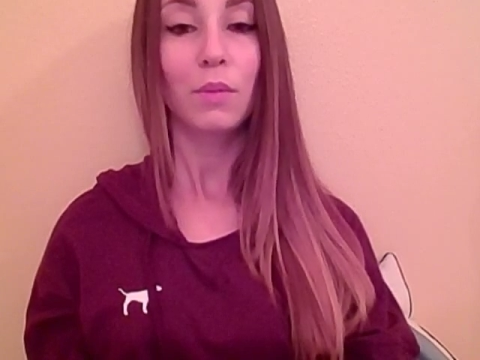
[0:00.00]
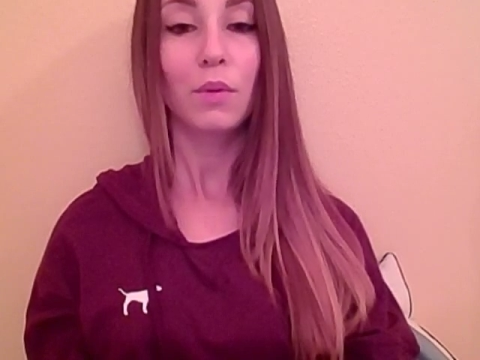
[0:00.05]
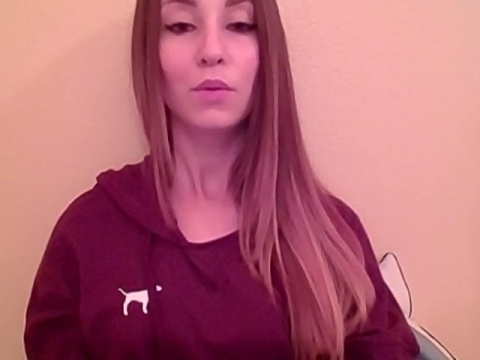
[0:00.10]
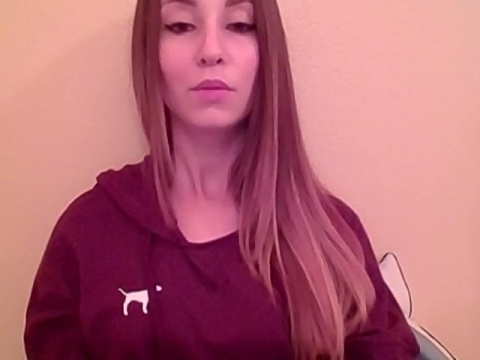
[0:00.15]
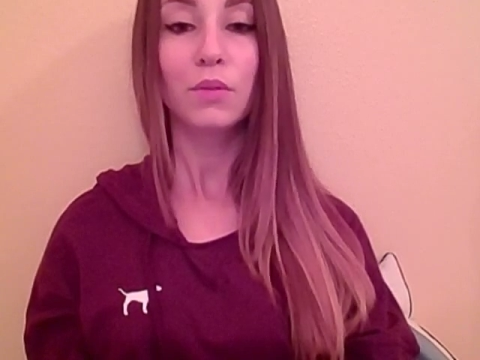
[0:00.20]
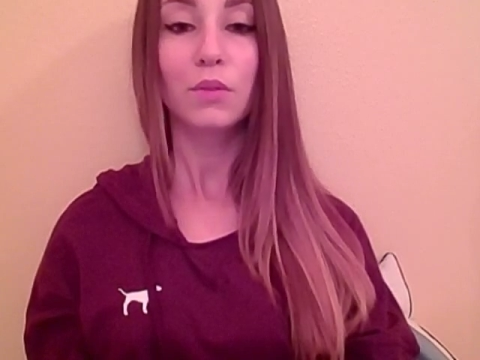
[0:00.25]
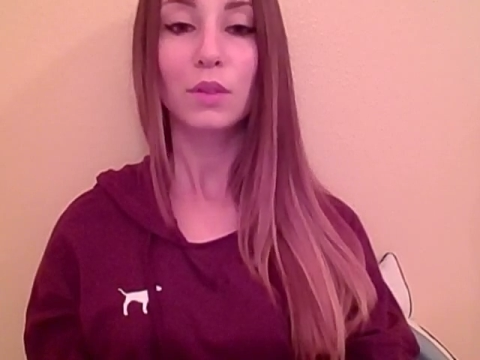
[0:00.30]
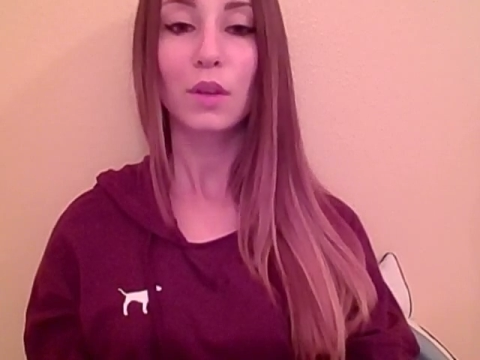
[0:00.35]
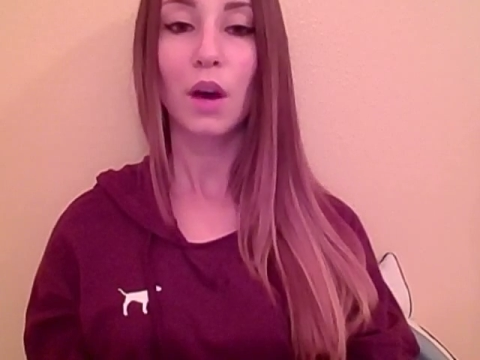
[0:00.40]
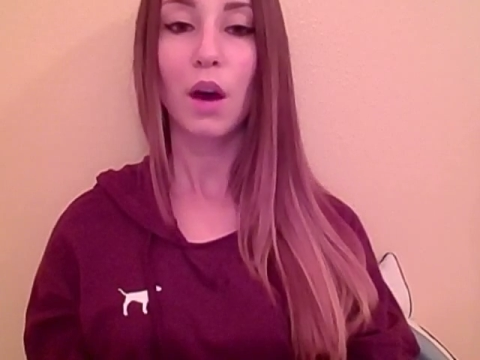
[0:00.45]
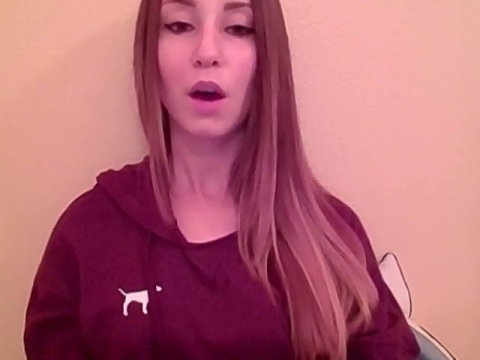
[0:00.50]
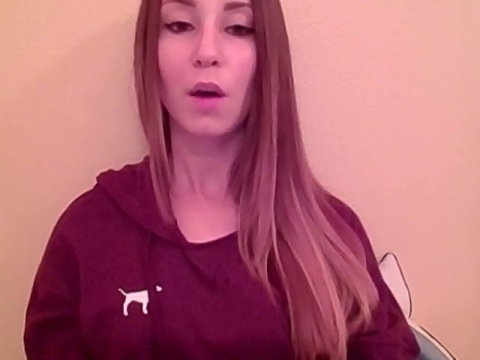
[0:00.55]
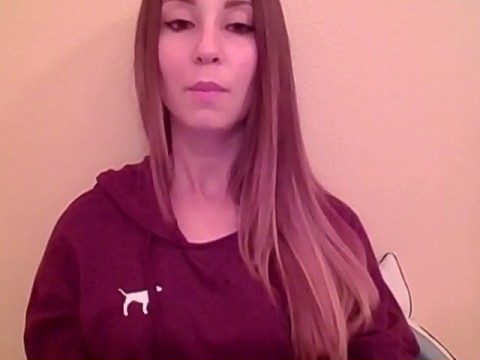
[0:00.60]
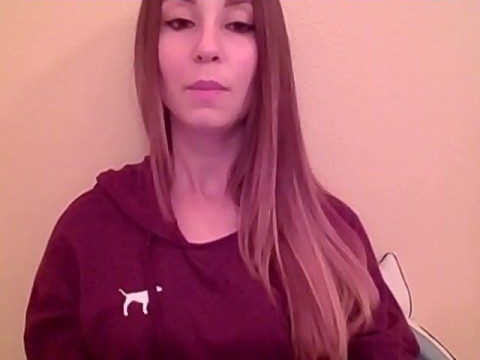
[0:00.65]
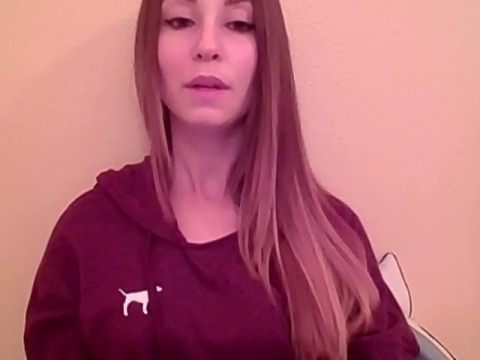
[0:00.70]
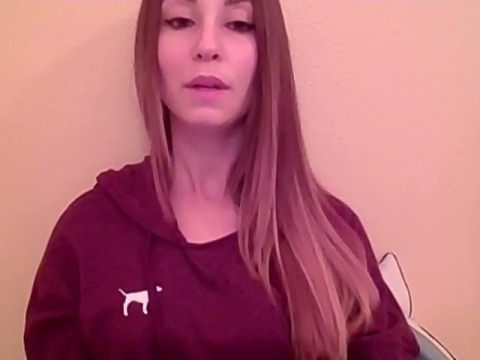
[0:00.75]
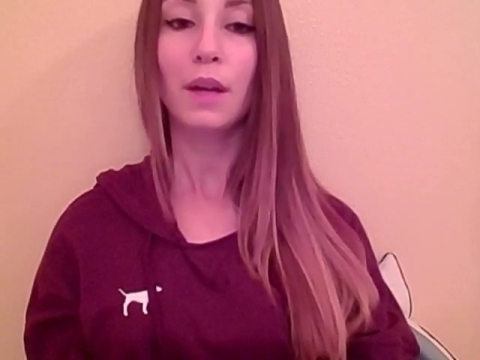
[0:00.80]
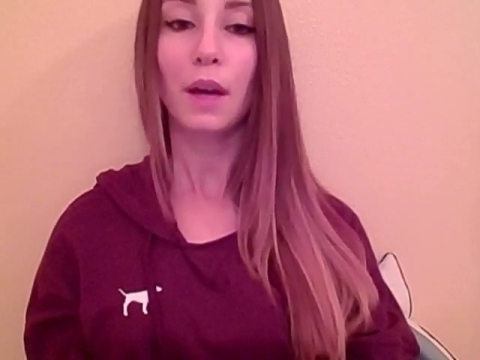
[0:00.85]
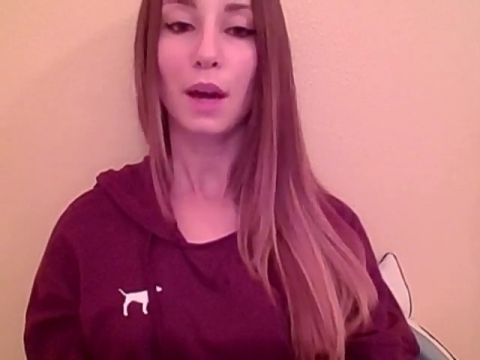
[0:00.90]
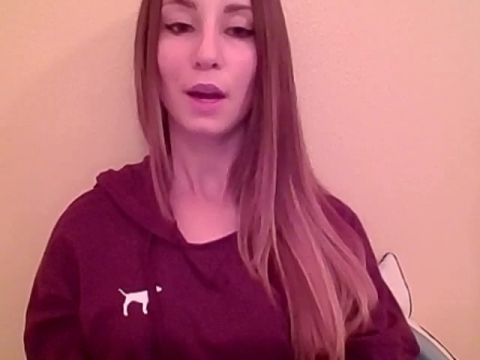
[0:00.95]
most
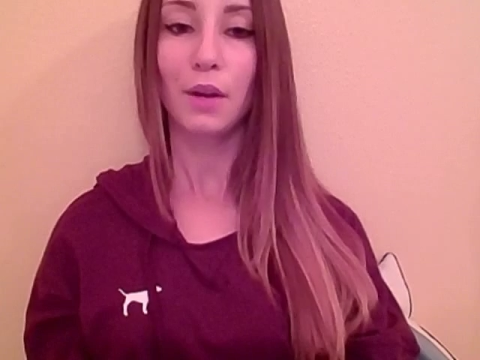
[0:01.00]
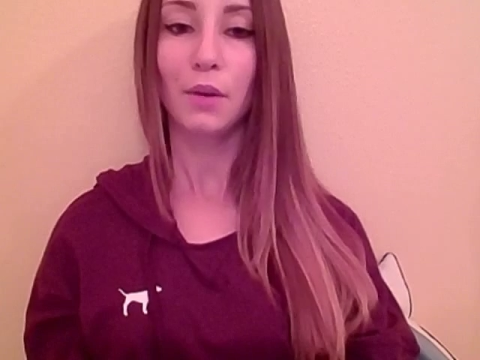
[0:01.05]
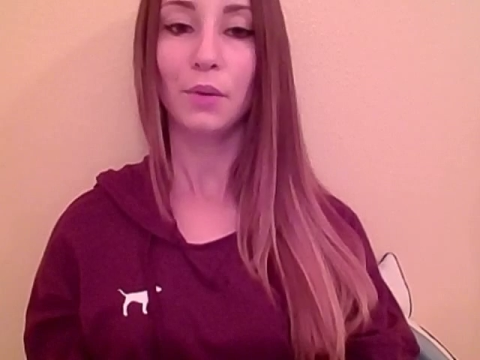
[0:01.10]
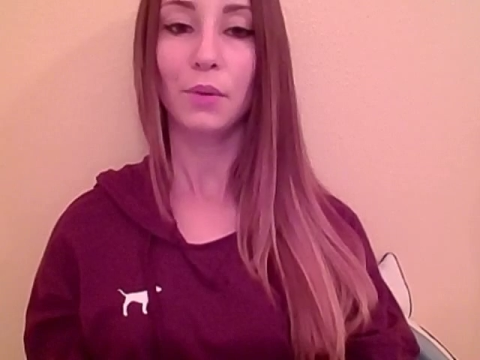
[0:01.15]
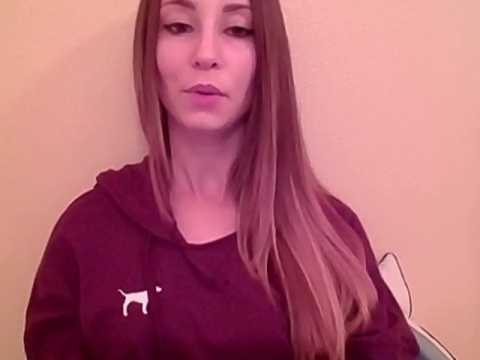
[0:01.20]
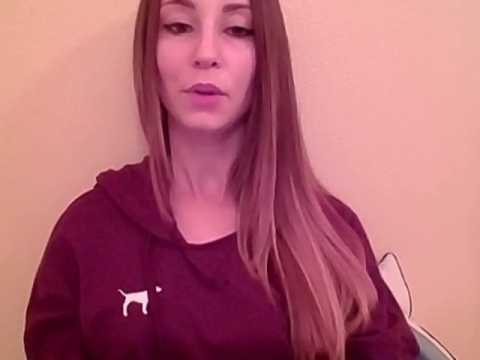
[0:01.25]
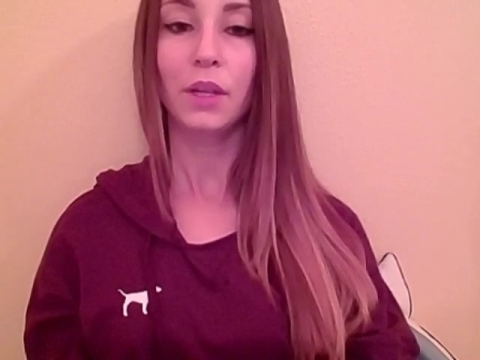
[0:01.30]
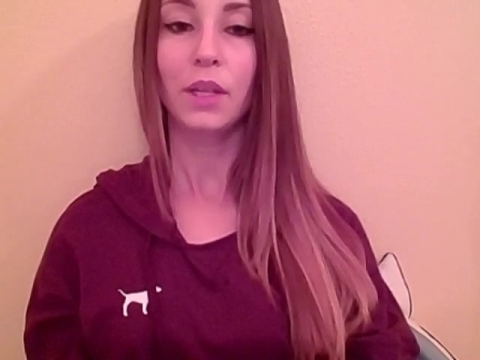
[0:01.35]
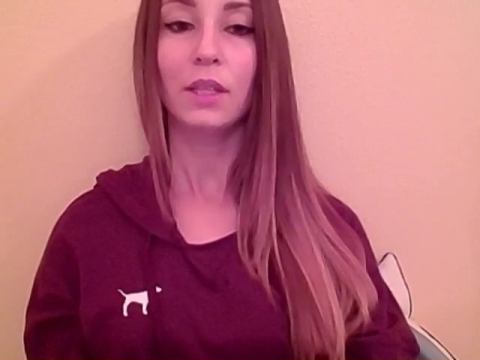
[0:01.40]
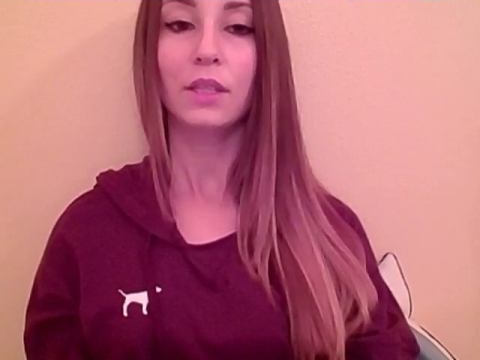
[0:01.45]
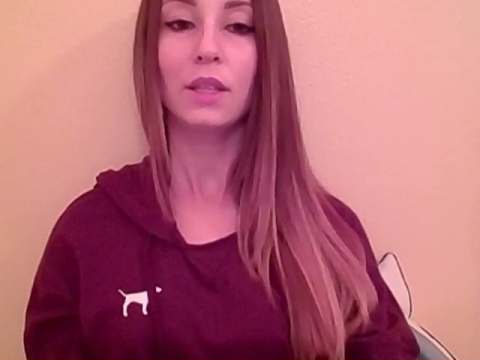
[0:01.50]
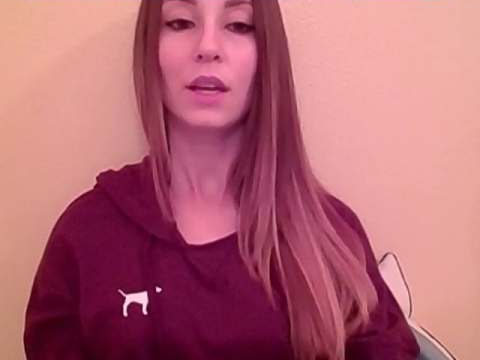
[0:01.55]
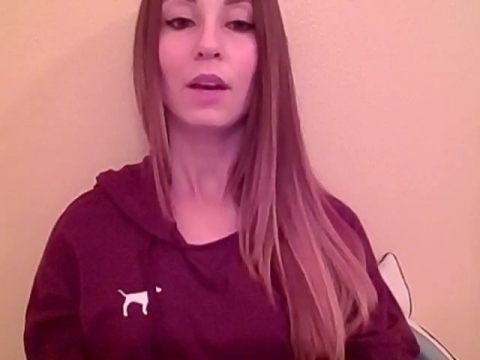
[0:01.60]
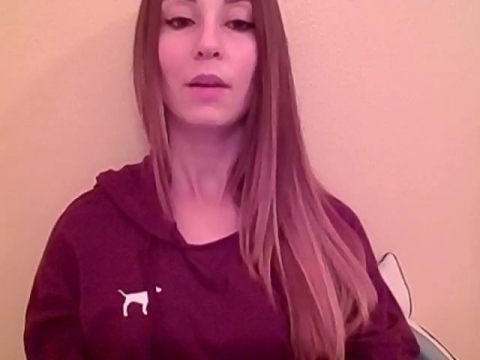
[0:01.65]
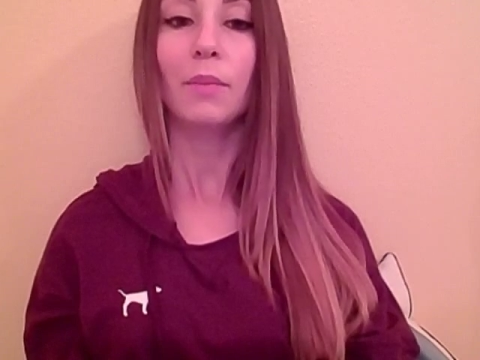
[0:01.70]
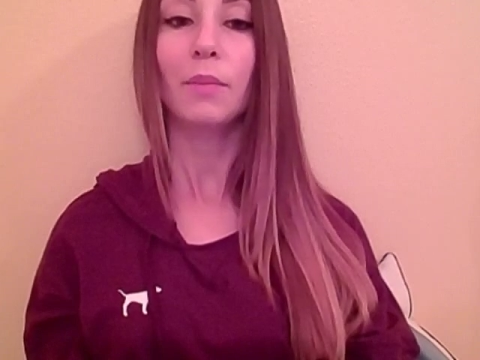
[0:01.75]
common categories